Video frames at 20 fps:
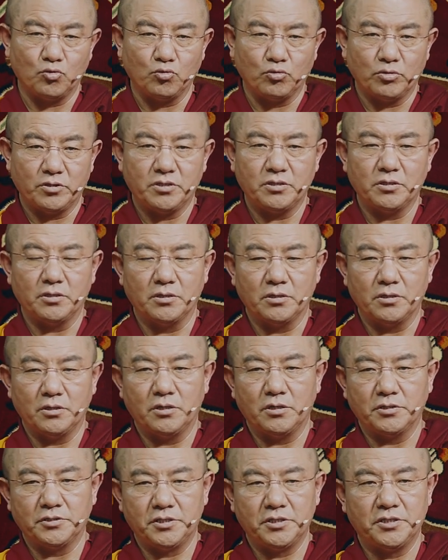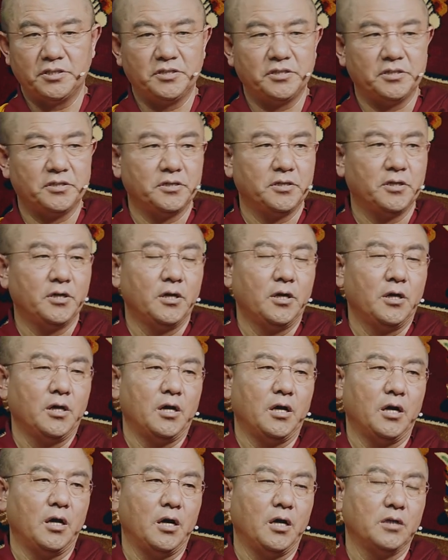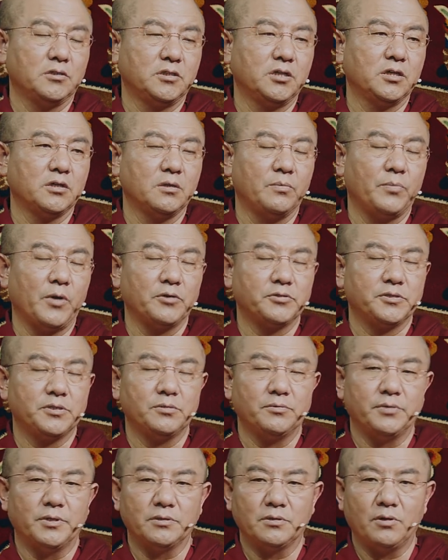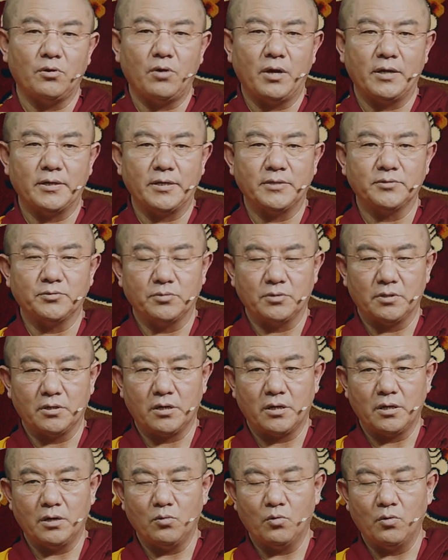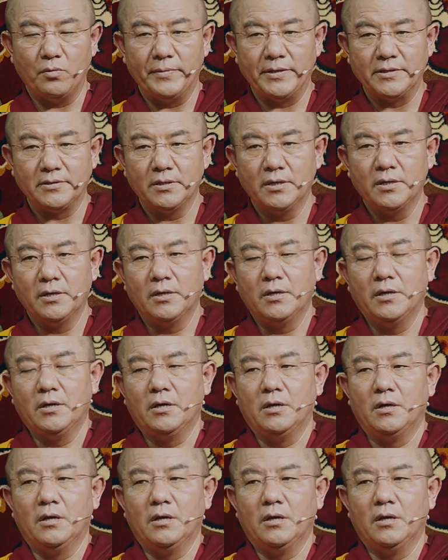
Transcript: I think we should uh, refer